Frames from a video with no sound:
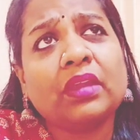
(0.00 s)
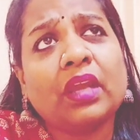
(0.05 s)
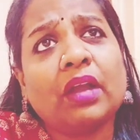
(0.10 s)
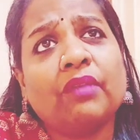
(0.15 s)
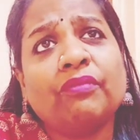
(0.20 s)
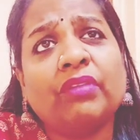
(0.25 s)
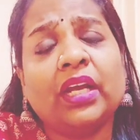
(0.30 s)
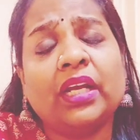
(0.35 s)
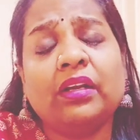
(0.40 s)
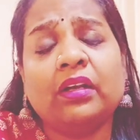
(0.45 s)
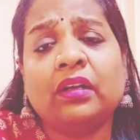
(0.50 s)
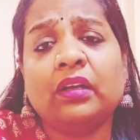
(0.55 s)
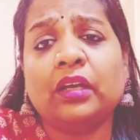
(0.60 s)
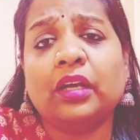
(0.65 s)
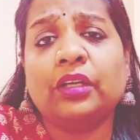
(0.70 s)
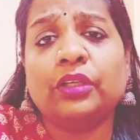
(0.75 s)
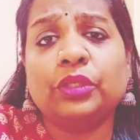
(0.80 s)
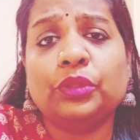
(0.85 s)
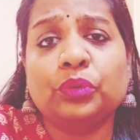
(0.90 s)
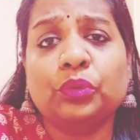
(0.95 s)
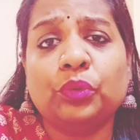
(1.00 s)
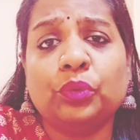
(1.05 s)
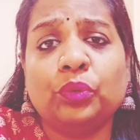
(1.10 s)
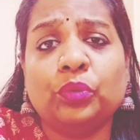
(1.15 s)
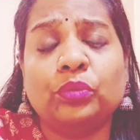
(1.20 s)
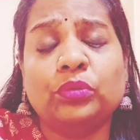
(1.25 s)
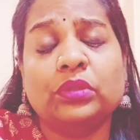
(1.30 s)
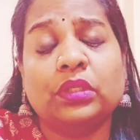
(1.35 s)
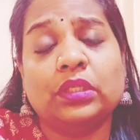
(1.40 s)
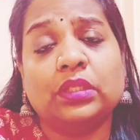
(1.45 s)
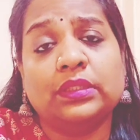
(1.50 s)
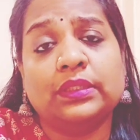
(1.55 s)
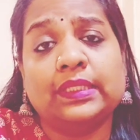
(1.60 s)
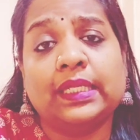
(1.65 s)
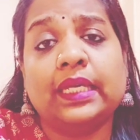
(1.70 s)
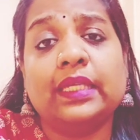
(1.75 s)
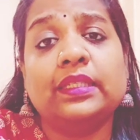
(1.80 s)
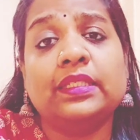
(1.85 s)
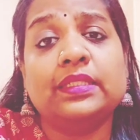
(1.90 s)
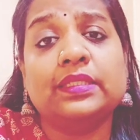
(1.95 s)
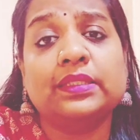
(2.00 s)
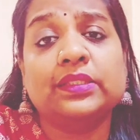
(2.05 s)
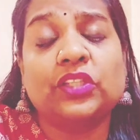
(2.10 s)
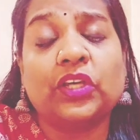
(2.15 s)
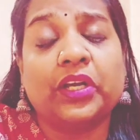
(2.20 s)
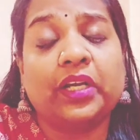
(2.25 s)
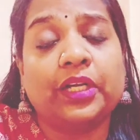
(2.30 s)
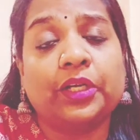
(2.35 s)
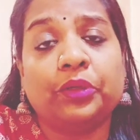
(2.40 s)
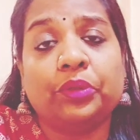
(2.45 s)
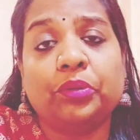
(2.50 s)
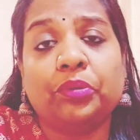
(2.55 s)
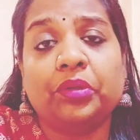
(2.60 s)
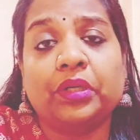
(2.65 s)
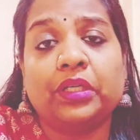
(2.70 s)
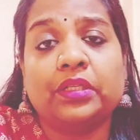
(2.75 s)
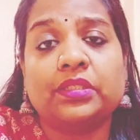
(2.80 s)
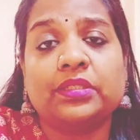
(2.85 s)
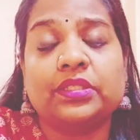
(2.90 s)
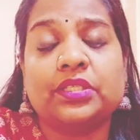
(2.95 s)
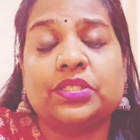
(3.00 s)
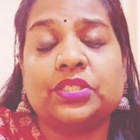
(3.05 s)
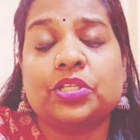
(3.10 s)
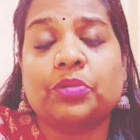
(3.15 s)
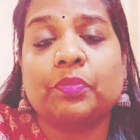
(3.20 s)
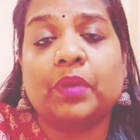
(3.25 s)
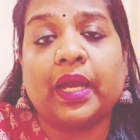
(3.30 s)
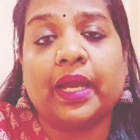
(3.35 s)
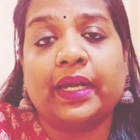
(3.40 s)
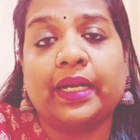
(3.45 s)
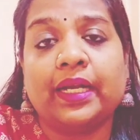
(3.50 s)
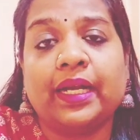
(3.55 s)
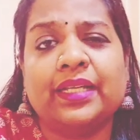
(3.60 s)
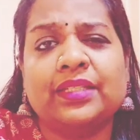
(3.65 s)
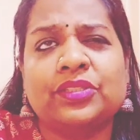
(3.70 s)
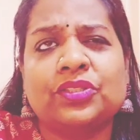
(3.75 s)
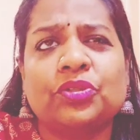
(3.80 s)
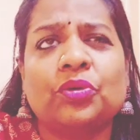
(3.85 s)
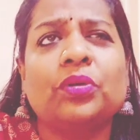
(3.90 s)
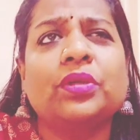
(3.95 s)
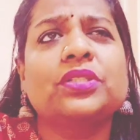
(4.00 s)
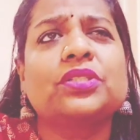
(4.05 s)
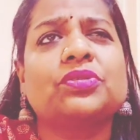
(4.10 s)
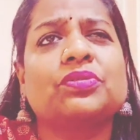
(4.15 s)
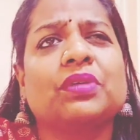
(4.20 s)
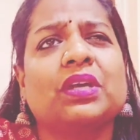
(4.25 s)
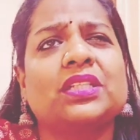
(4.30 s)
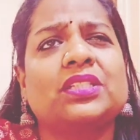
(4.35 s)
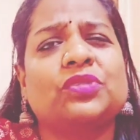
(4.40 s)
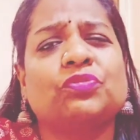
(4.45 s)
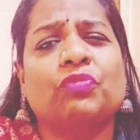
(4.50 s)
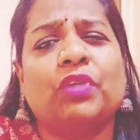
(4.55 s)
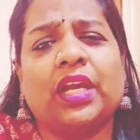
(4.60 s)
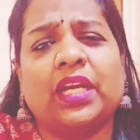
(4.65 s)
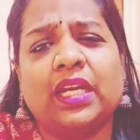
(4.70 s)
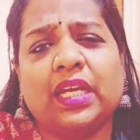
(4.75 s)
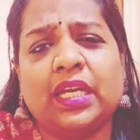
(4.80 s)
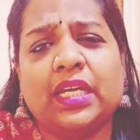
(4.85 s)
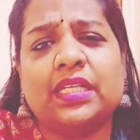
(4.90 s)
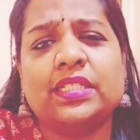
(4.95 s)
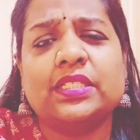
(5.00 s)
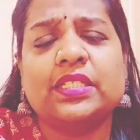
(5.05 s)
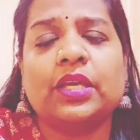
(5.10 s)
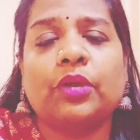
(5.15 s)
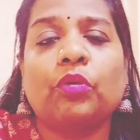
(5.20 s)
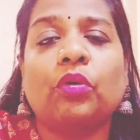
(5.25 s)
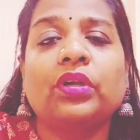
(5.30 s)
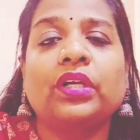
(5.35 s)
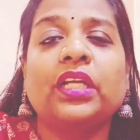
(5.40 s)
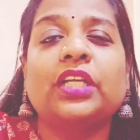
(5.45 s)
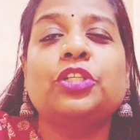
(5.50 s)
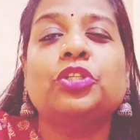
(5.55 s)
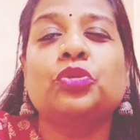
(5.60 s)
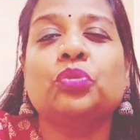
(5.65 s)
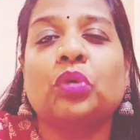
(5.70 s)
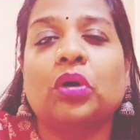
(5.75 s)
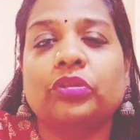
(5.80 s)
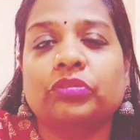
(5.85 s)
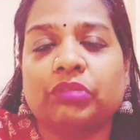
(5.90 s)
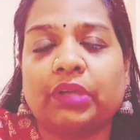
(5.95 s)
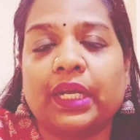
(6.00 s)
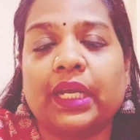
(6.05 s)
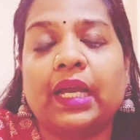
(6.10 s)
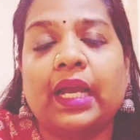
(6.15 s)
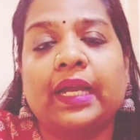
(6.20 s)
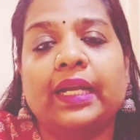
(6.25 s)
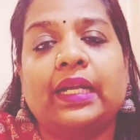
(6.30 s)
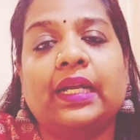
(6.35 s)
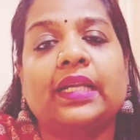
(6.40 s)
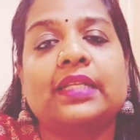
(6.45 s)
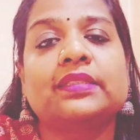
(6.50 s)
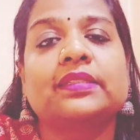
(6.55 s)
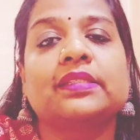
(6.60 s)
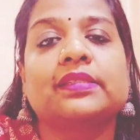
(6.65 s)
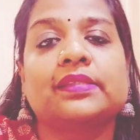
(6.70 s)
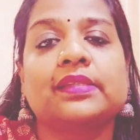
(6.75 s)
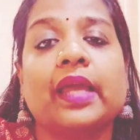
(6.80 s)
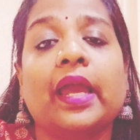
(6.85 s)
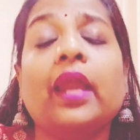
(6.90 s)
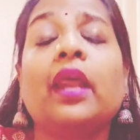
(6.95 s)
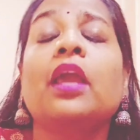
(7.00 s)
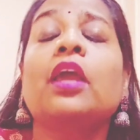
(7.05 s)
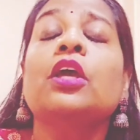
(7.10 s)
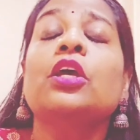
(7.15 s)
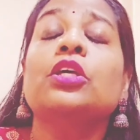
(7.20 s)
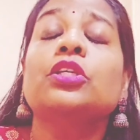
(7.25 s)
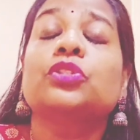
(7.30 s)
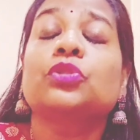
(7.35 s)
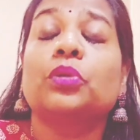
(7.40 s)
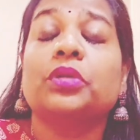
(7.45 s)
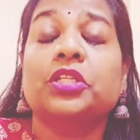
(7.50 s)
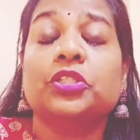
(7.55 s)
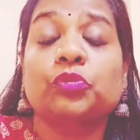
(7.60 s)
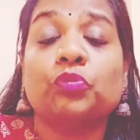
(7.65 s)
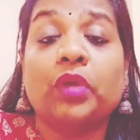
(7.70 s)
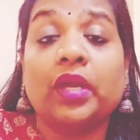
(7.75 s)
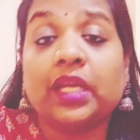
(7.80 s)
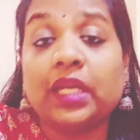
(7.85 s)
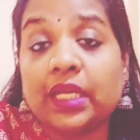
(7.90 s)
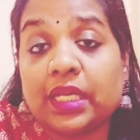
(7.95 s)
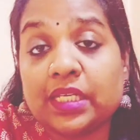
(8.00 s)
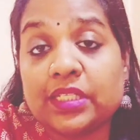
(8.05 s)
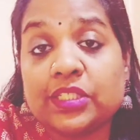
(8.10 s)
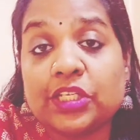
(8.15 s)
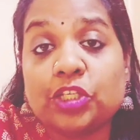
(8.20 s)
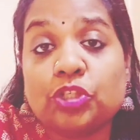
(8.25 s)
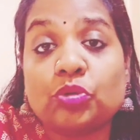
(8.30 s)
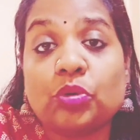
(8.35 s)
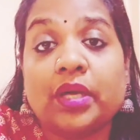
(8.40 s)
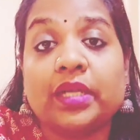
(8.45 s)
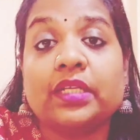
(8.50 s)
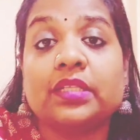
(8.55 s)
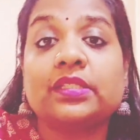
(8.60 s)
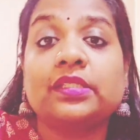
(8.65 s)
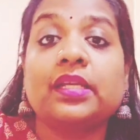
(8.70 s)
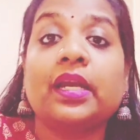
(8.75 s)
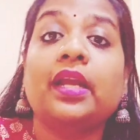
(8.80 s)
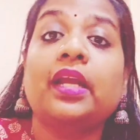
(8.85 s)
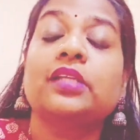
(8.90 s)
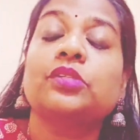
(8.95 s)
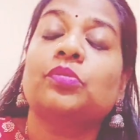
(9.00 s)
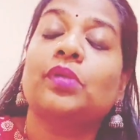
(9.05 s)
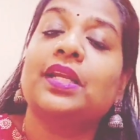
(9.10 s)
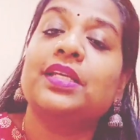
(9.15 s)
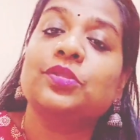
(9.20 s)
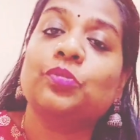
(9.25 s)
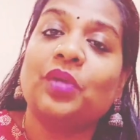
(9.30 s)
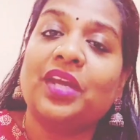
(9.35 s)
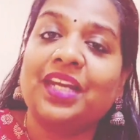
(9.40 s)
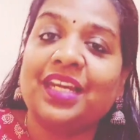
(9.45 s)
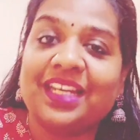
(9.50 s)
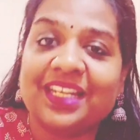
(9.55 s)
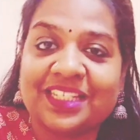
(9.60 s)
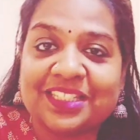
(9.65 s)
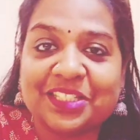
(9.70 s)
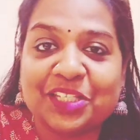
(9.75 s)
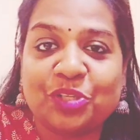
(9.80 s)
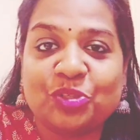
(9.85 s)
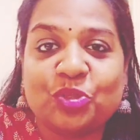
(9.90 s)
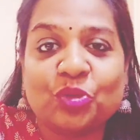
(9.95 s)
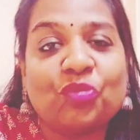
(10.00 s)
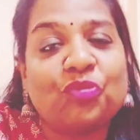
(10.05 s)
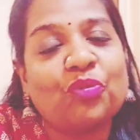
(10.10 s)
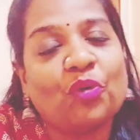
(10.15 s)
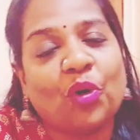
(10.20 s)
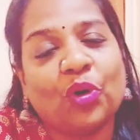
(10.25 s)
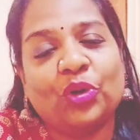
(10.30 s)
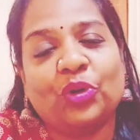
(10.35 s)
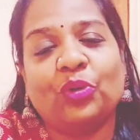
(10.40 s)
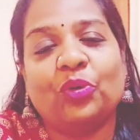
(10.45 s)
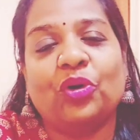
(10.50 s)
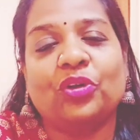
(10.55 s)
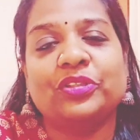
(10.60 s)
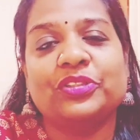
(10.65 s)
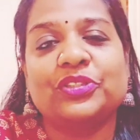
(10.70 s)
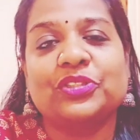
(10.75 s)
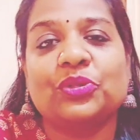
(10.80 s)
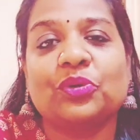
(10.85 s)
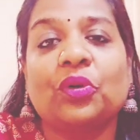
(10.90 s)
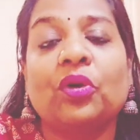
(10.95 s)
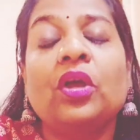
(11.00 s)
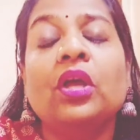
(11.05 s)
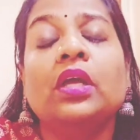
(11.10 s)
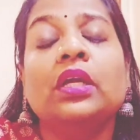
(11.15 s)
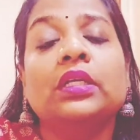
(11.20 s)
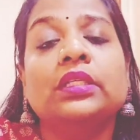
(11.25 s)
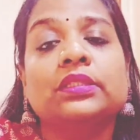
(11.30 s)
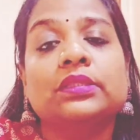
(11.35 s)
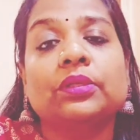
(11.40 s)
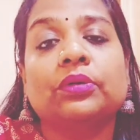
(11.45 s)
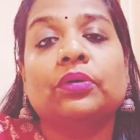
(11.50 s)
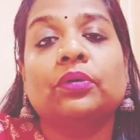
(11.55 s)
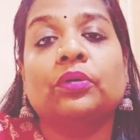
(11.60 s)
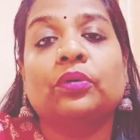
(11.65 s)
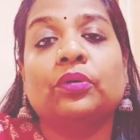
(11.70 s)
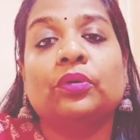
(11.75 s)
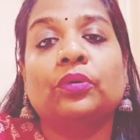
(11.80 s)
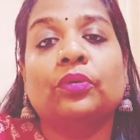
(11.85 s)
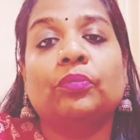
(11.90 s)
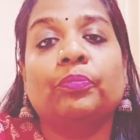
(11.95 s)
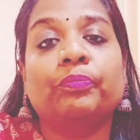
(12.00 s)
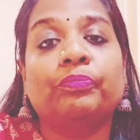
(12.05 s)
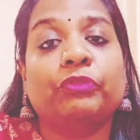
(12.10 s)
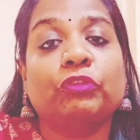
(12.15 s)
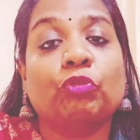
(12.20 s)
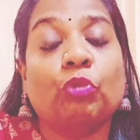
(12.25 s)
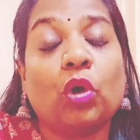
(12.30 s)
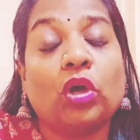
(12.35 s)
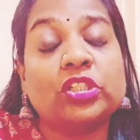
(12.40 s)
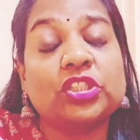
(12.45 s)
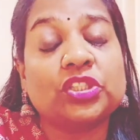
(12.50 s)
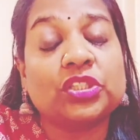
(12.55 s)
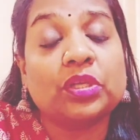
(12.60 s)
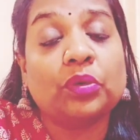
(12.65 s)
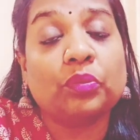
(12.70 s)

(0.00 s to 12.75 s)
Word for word: when uh, you uh, see this urinary system guidelines no it's it's very easy only two or three guidelines is there so it is very easy to understand as well as very easy to follow also so watch the